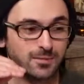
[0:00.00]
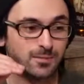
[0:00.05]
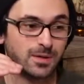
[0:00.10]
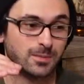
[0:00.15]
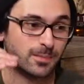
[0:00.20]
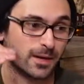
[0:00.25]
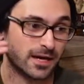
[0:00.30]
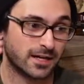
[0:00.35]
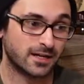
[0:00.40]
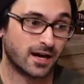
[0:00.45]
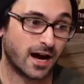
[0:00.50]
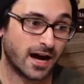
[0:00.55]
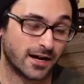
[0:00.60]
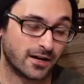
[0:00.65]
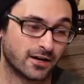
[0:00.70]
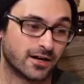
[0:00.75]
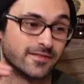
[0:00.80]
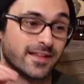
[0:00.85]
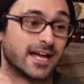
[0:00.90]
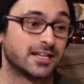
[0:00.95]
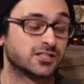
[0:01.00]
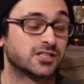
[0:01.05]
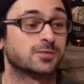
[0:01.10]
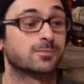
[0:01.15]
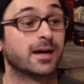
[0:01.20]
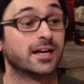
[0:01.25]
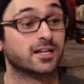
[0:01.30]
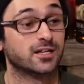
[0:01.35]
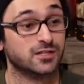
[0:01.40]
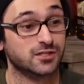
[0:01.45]
be paid higher, and that's just
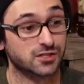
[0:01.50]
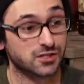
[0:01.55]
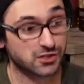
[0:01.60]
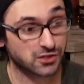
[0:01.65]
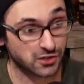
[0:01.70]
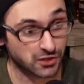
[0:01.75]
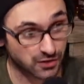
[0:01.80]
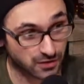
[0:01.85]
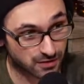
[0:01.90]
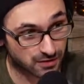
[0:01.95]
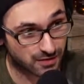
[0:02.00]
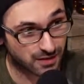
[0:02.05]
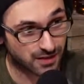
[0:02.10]
my concern.